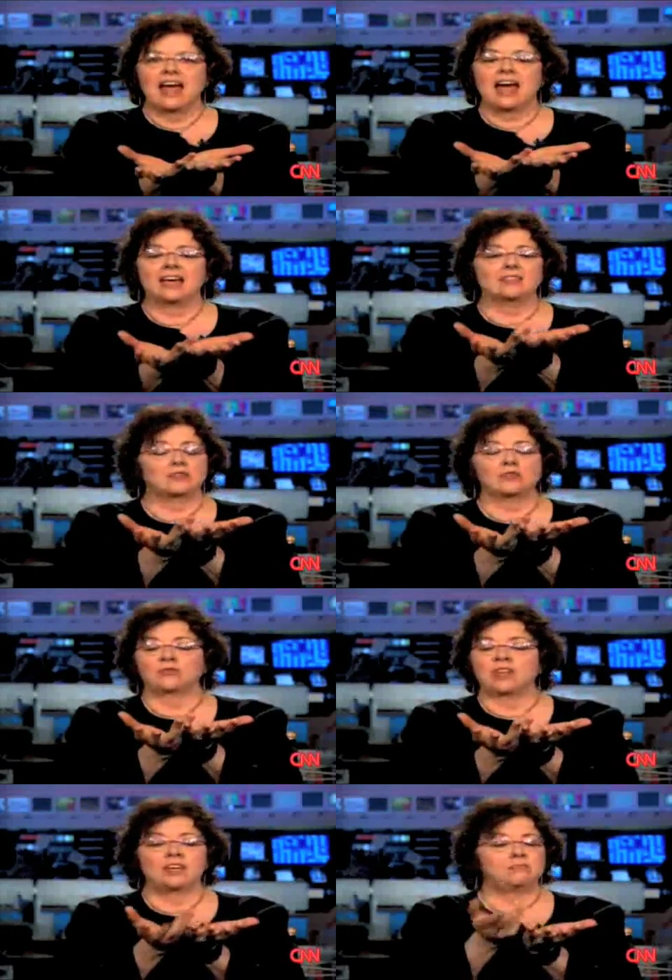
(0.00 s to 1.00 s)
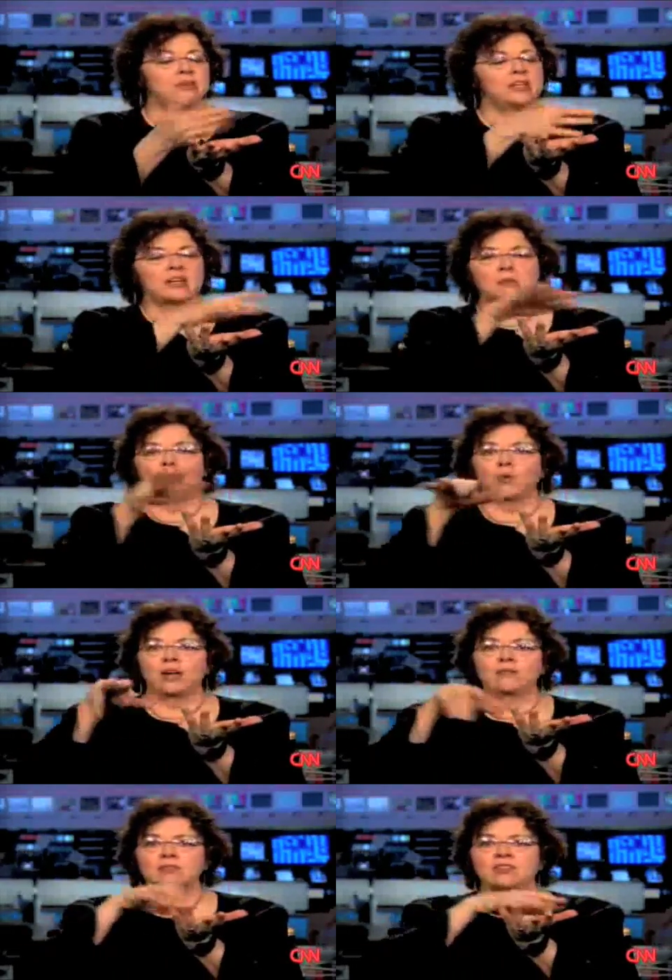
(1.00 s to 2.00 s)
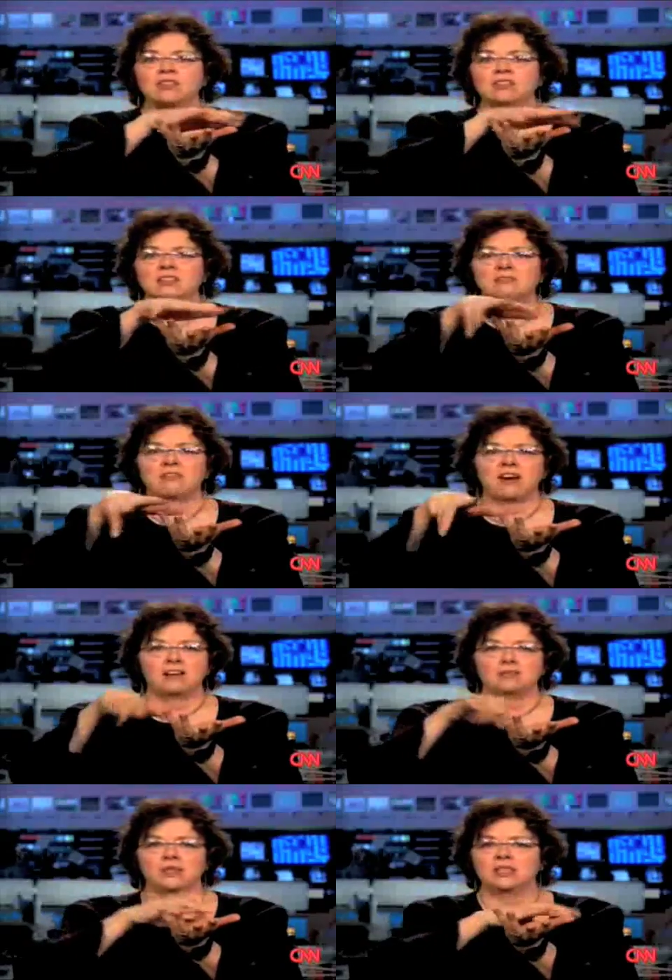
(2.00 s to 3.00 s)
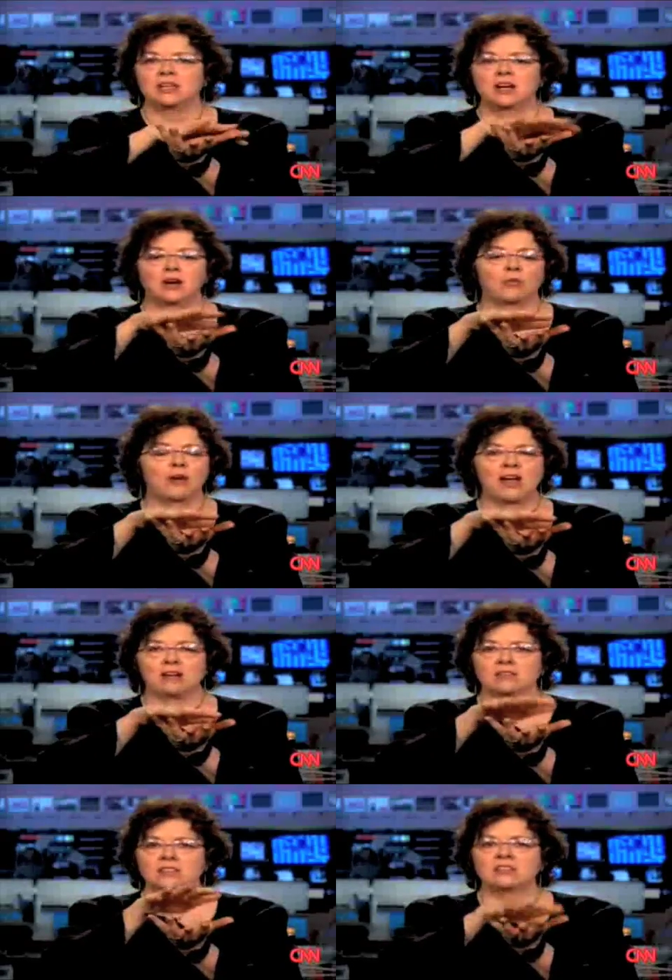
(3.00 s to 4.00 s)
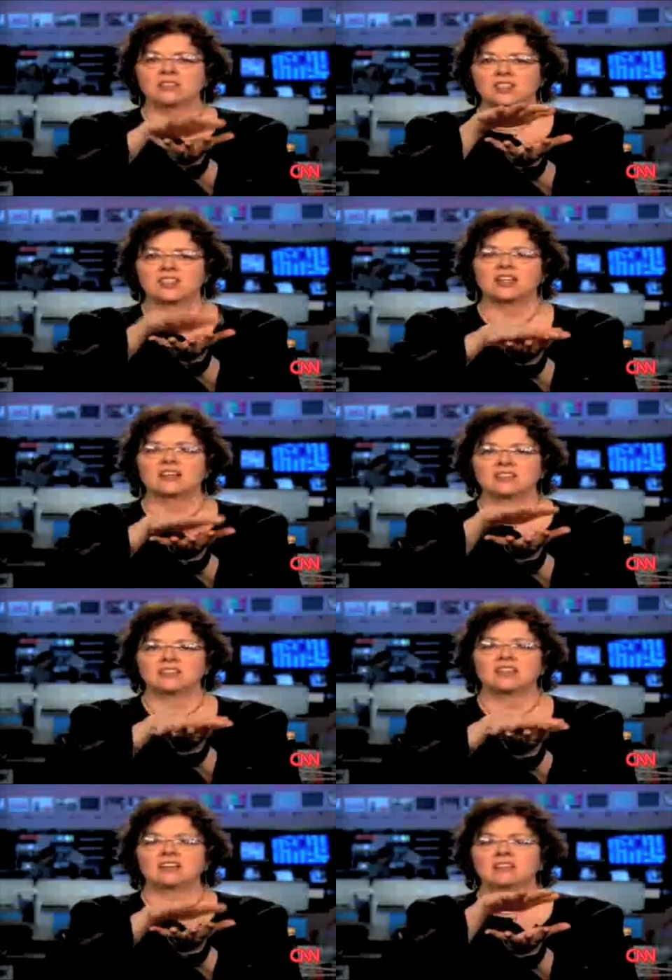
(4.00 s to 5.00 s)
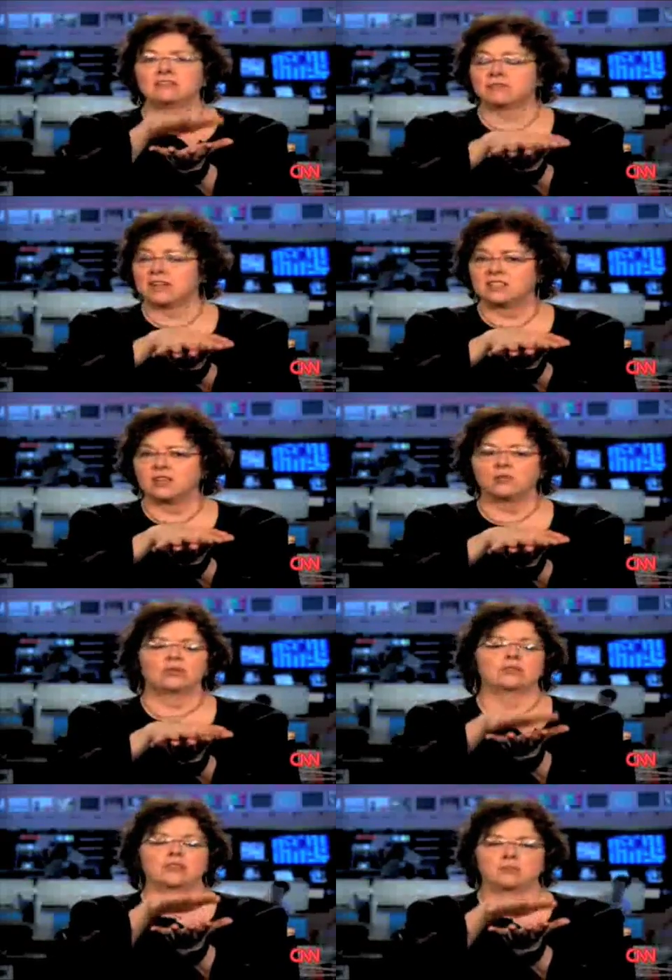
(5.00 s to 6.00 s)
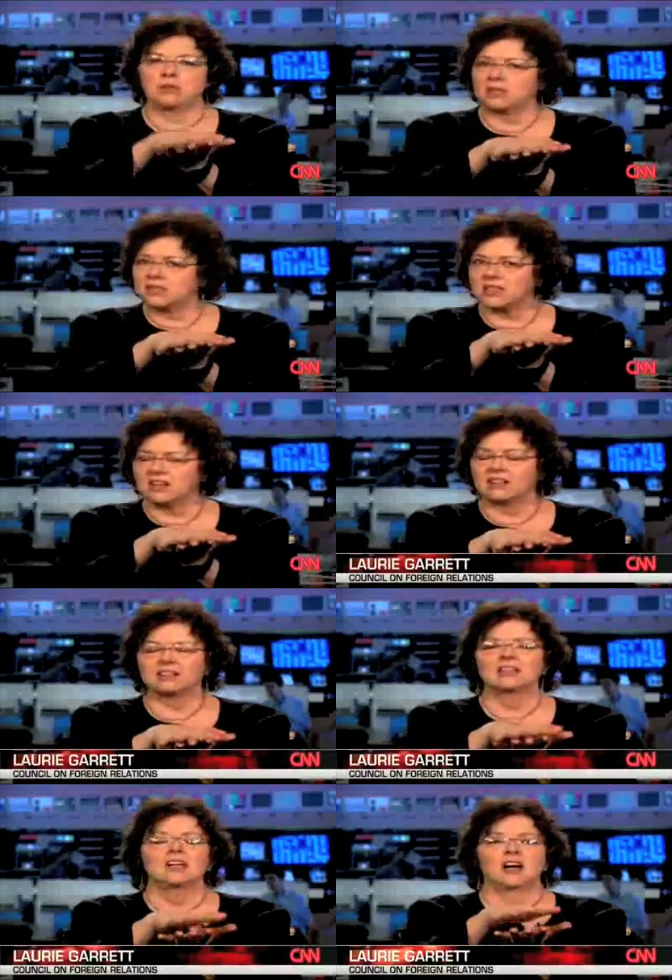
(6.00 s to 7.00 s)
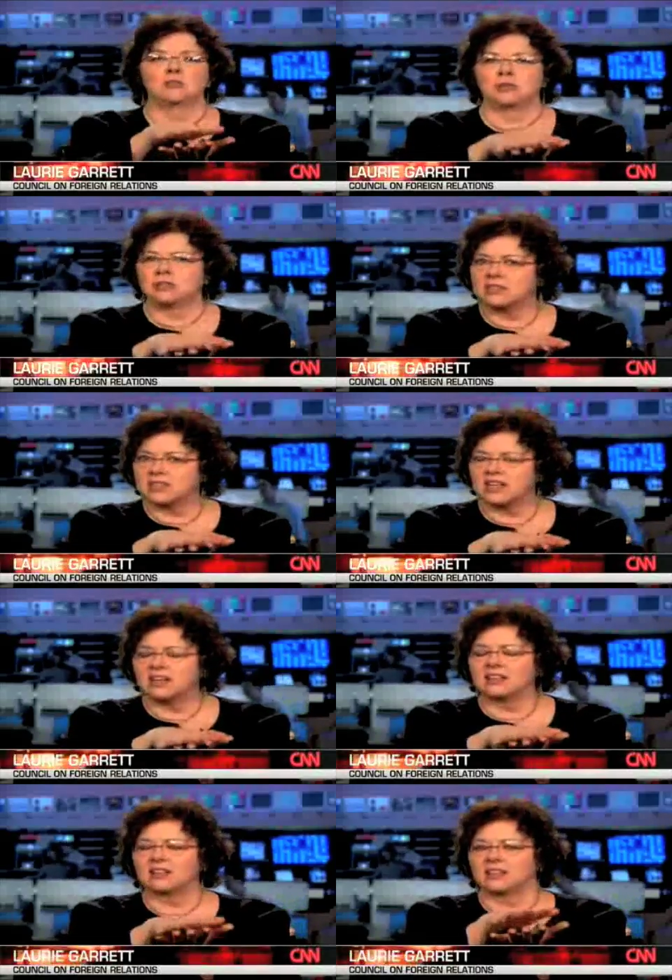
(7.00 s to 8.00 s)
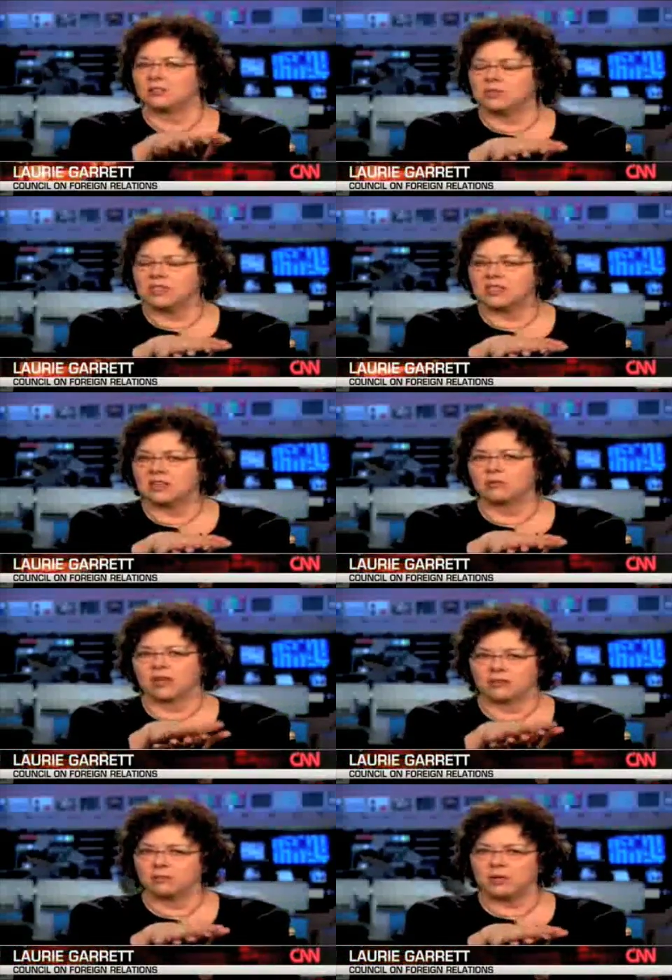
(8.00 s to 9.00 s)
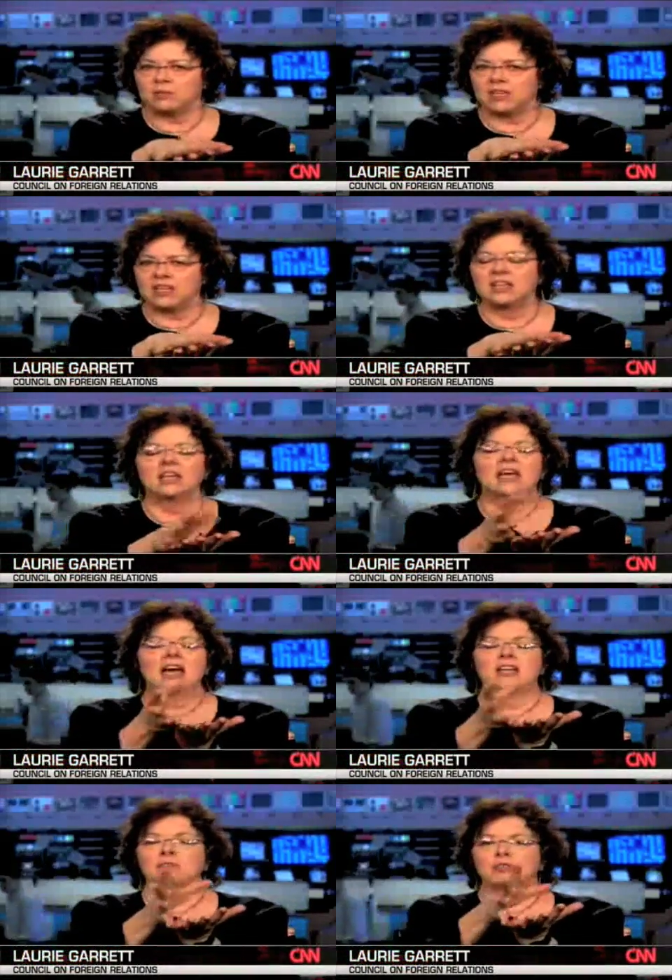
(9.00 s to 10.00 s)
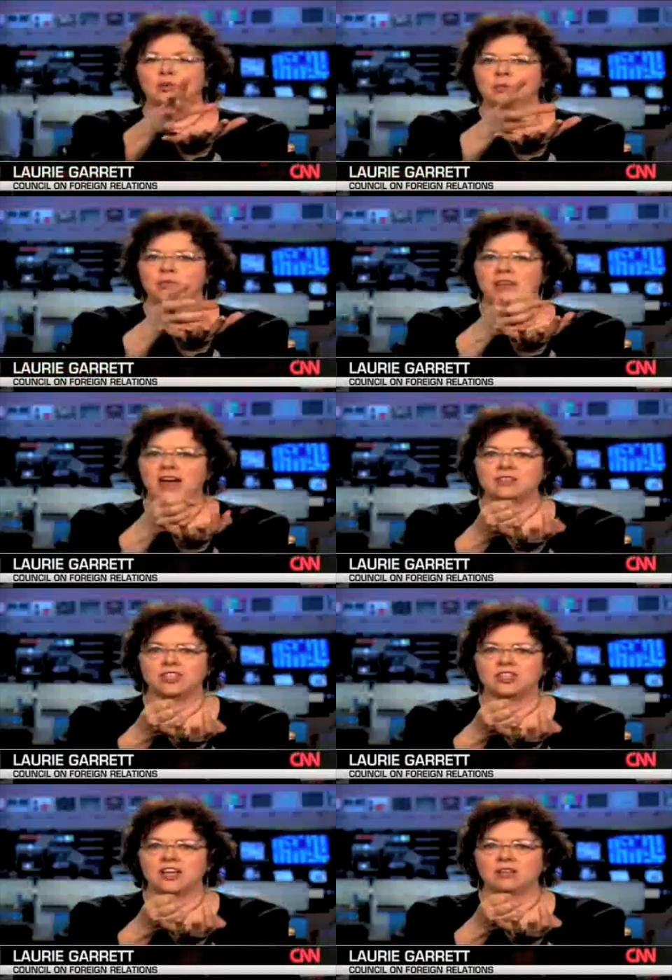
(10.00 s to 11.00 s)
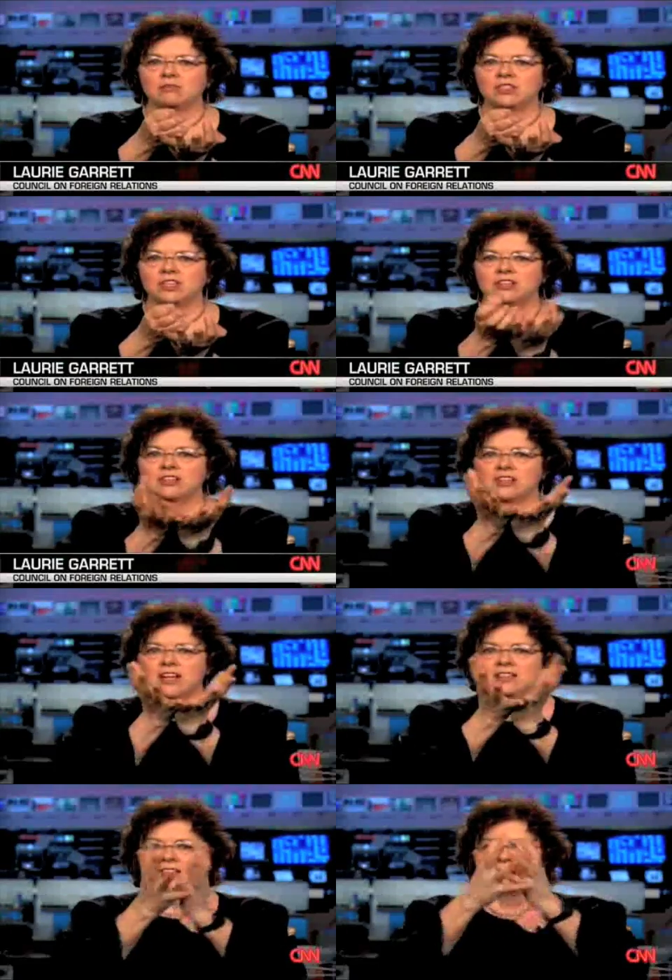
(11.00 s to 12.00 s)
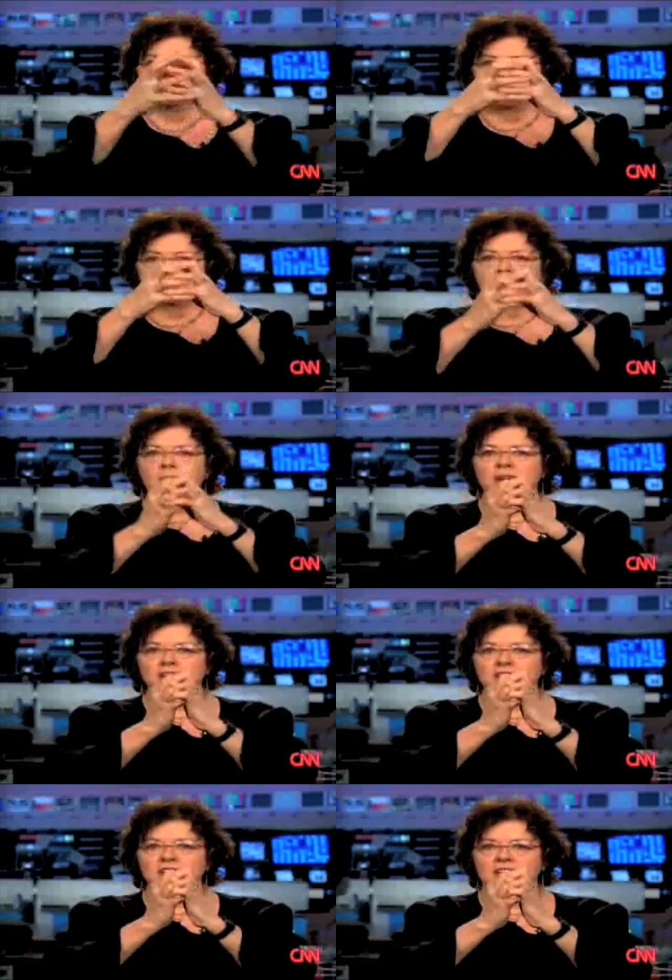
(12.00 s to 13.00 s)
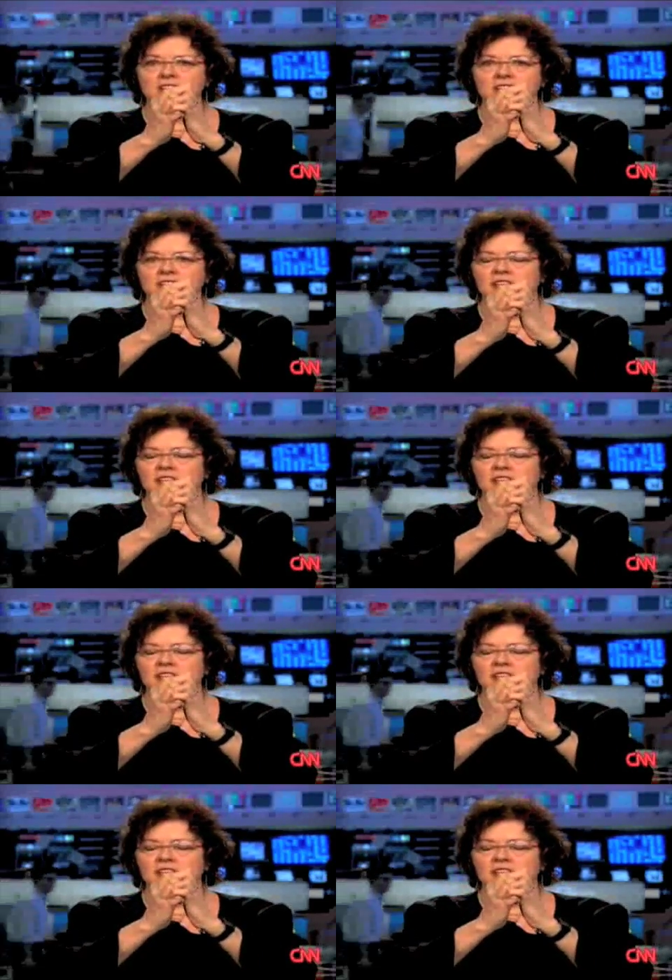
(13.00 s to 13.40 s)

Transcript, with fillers: And they pick up whatever's in the environment around in the cell that they are infecting, whether it's a pig cell, a bird cell, a human cell, whatever it may be, and absorb that genetic material and then come back together